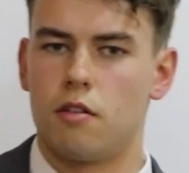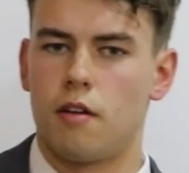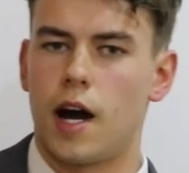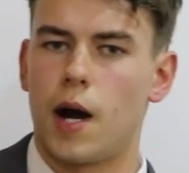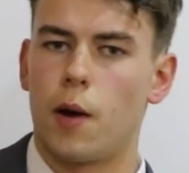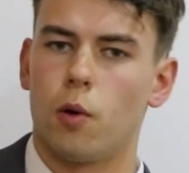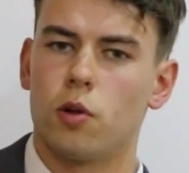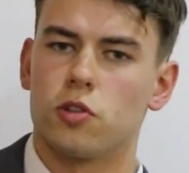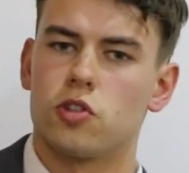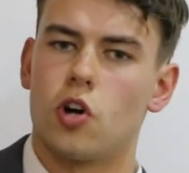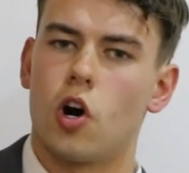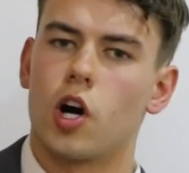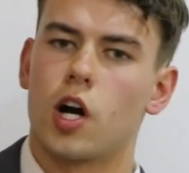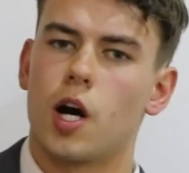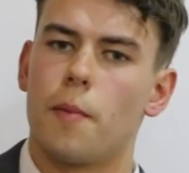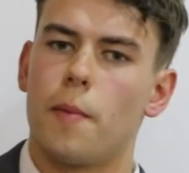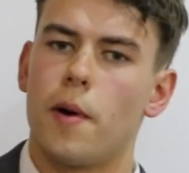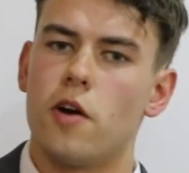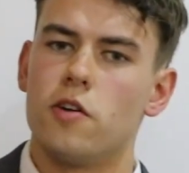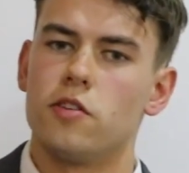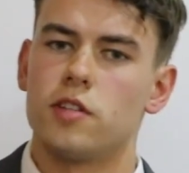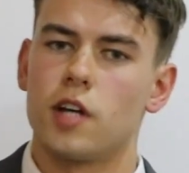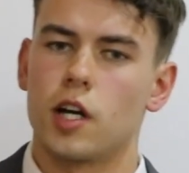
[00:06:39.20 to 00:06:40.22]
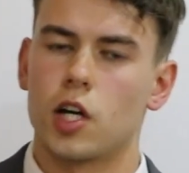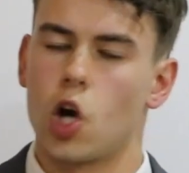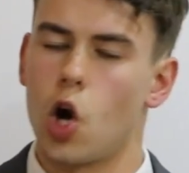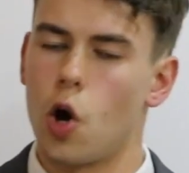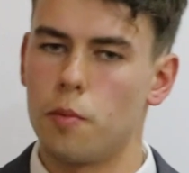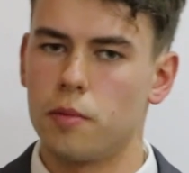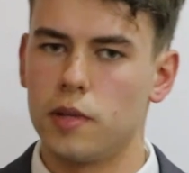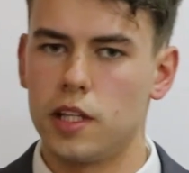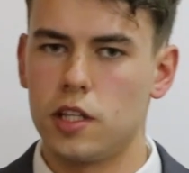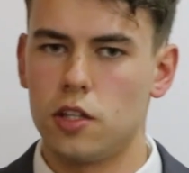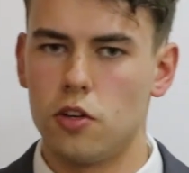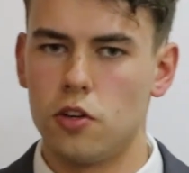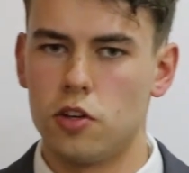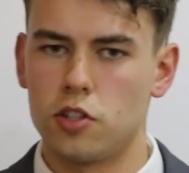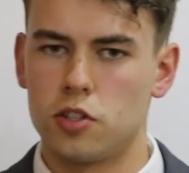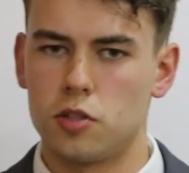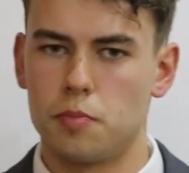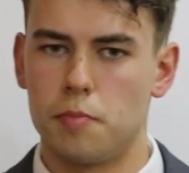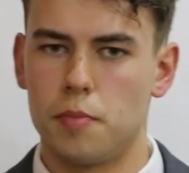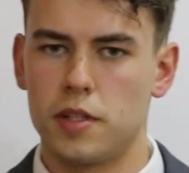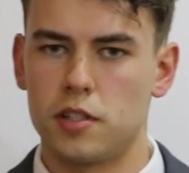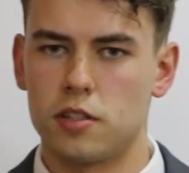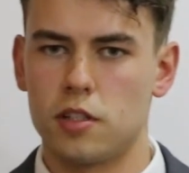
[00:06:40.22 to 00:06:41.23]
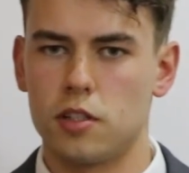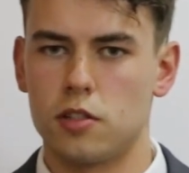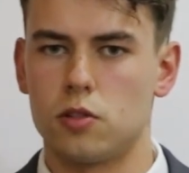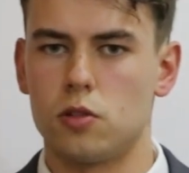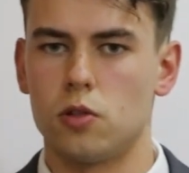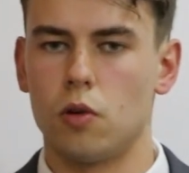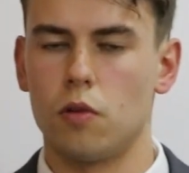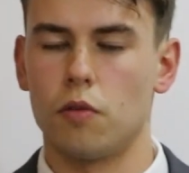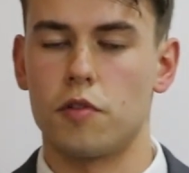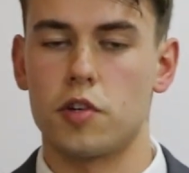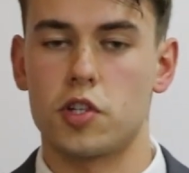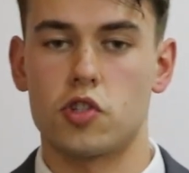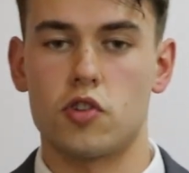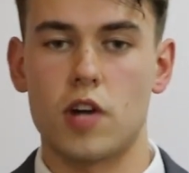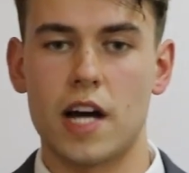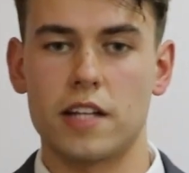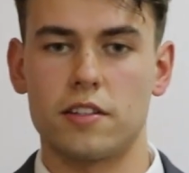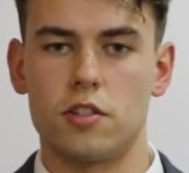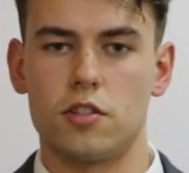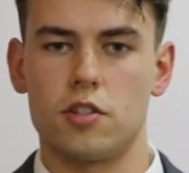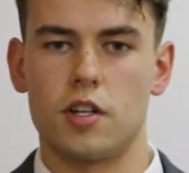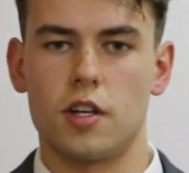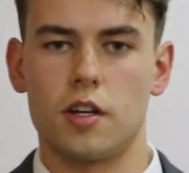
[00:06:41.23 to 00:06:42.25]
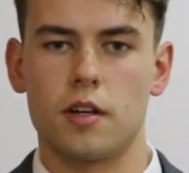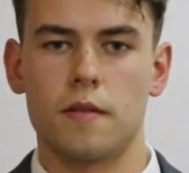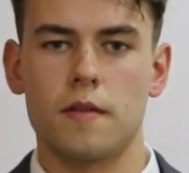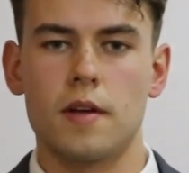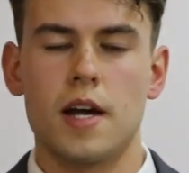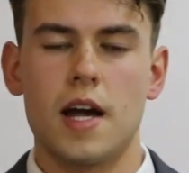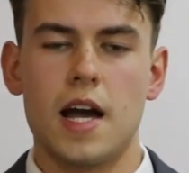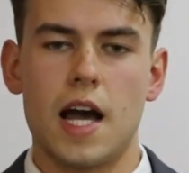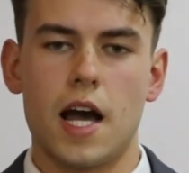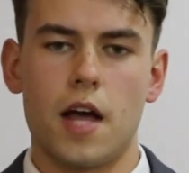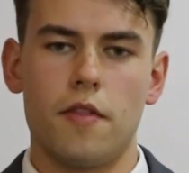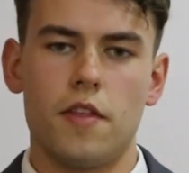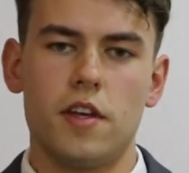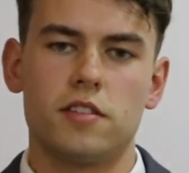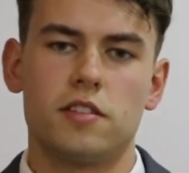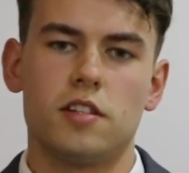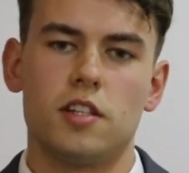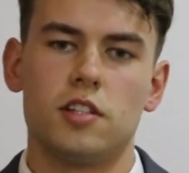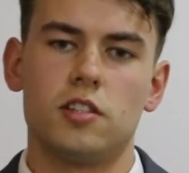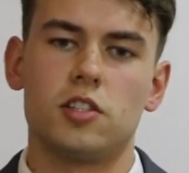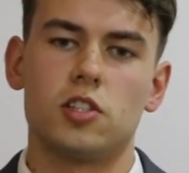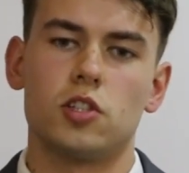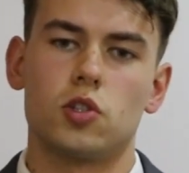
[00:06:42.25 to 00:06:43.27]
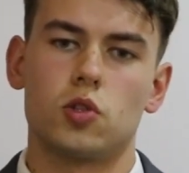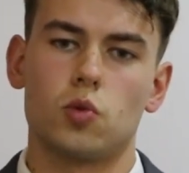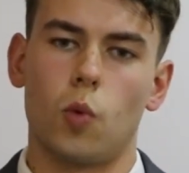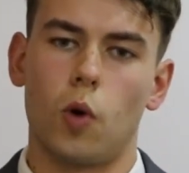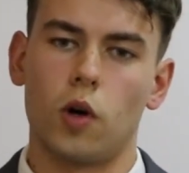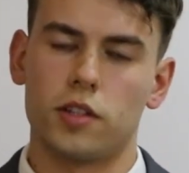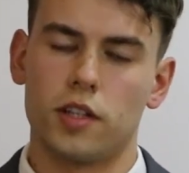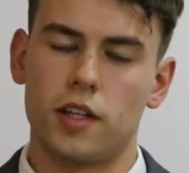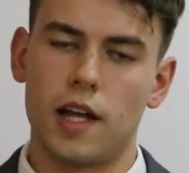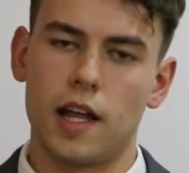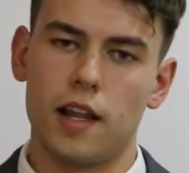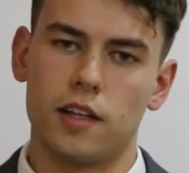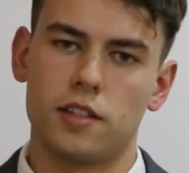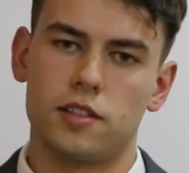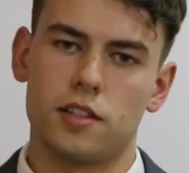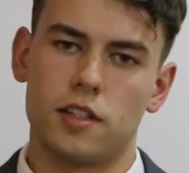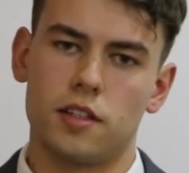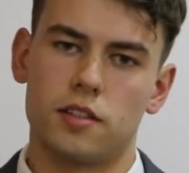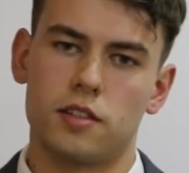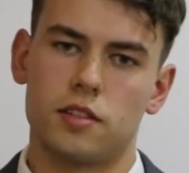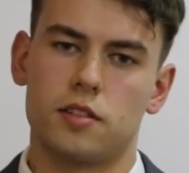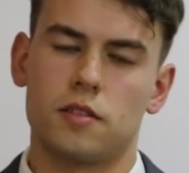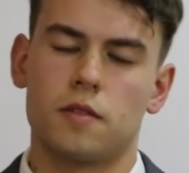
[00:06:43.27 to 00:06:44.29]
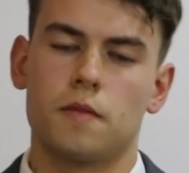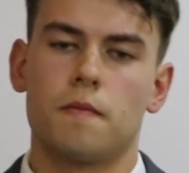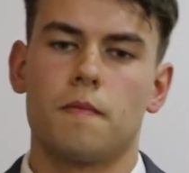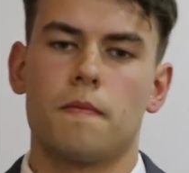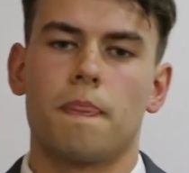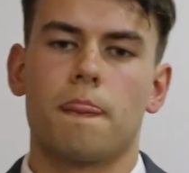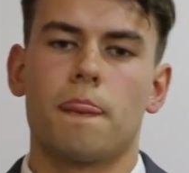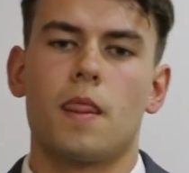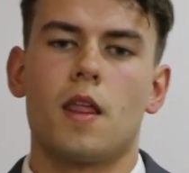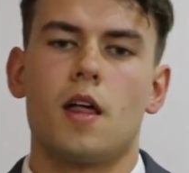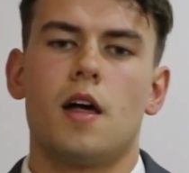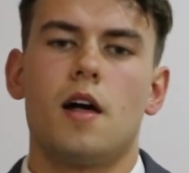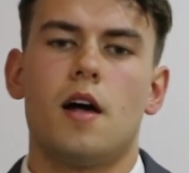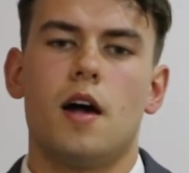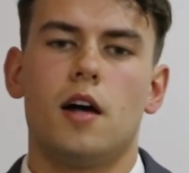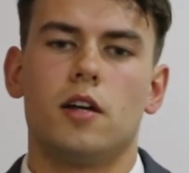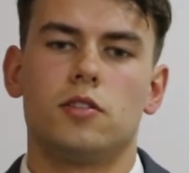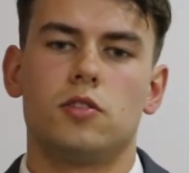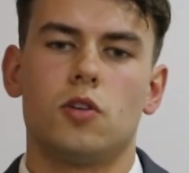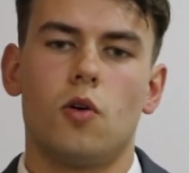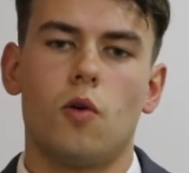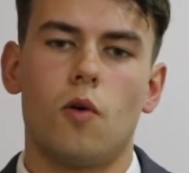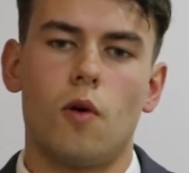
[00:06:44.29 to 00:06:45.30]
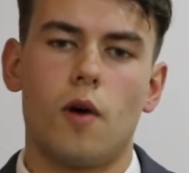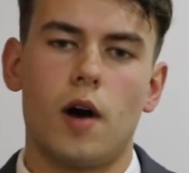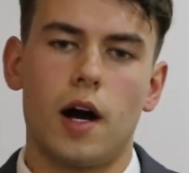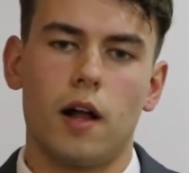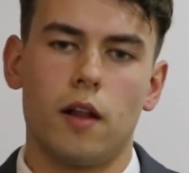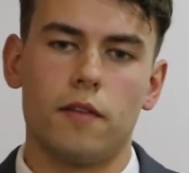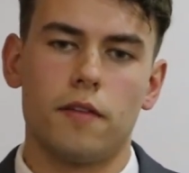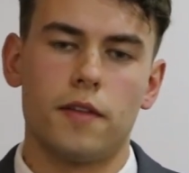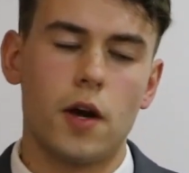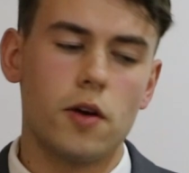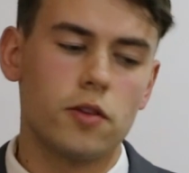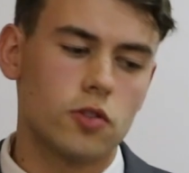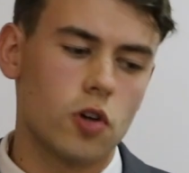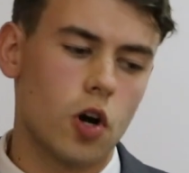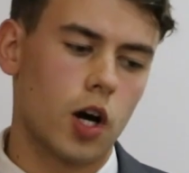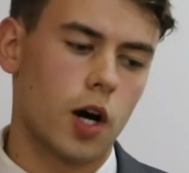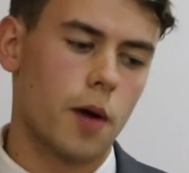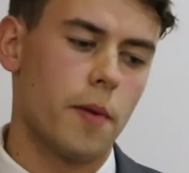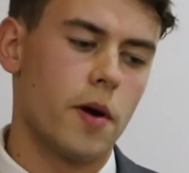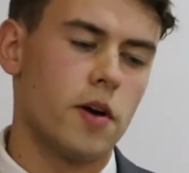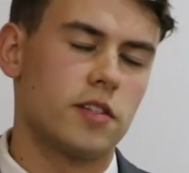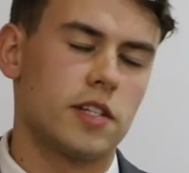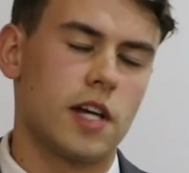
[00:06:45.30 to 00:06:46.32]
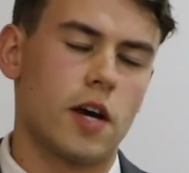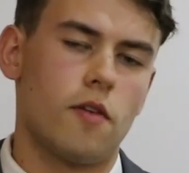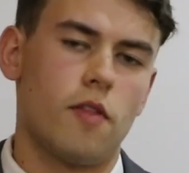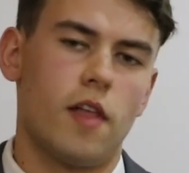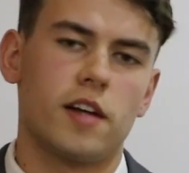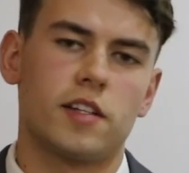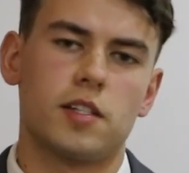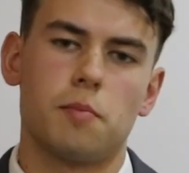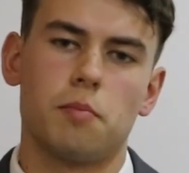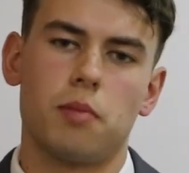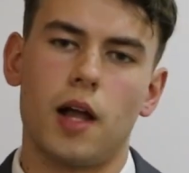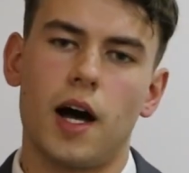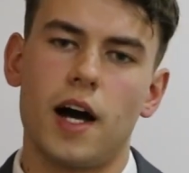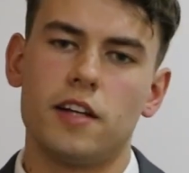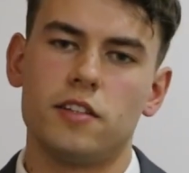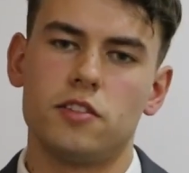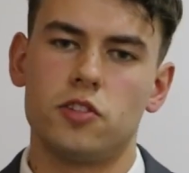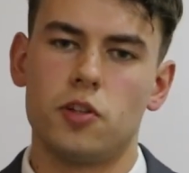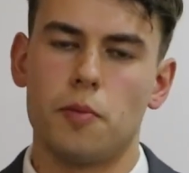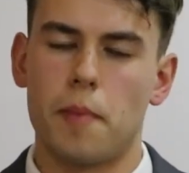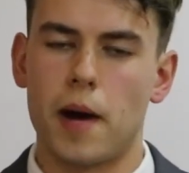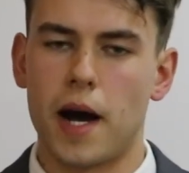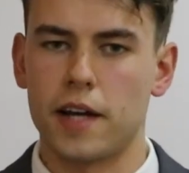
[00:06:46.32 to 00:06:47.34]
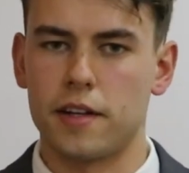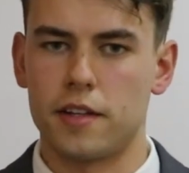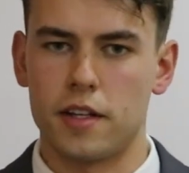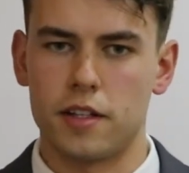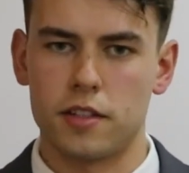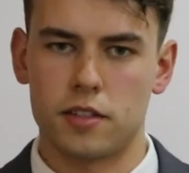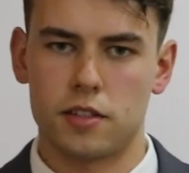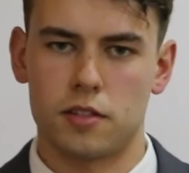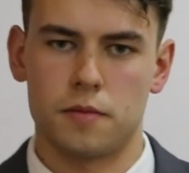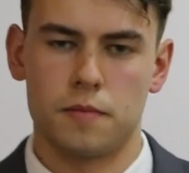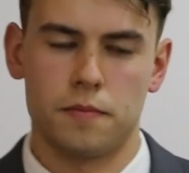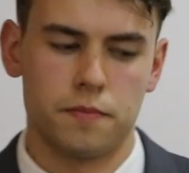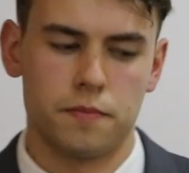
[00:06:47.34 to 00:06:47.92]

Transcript: I will talk about a commonly used business tool for strategy, and this is Swot Analysis. So I'll now talk about how that applies to Padness.